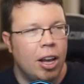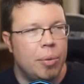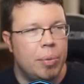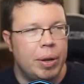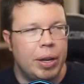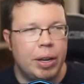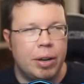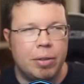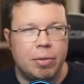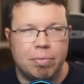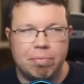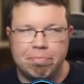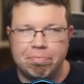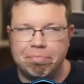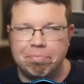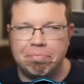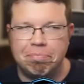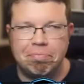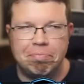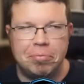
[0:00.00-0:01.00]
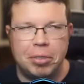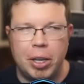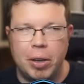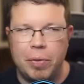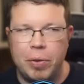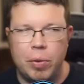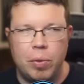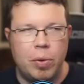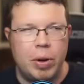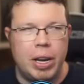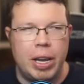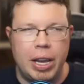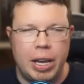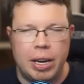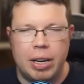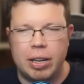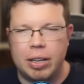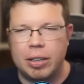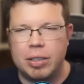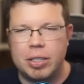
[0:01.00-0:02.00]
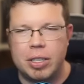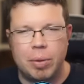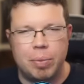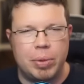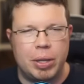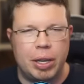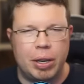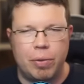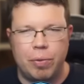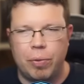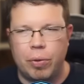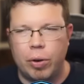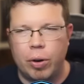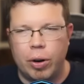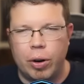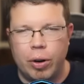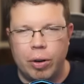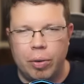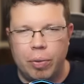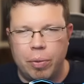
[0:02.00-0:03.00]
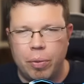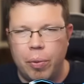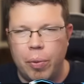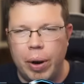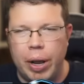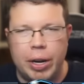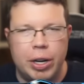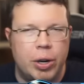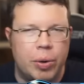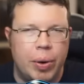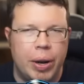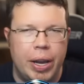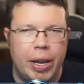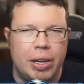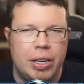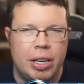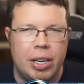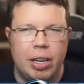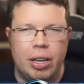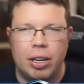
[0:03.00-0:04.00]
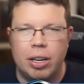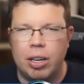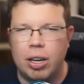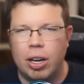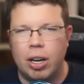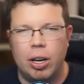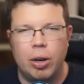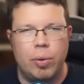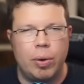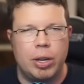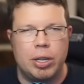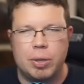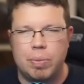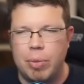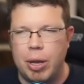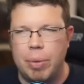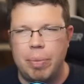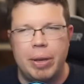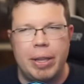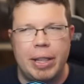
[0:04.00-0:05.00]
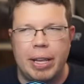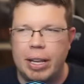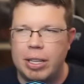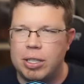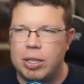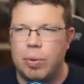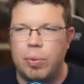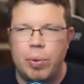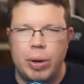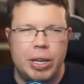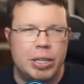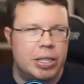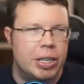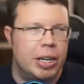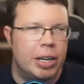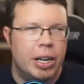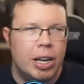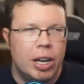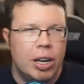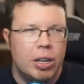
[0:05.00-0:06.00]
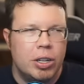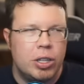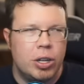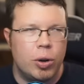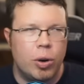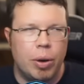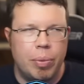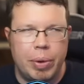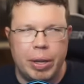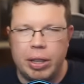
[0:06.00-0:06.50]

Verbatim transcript: I mean, if you need something for Red Crate in Conquest, maybe that's a reason to.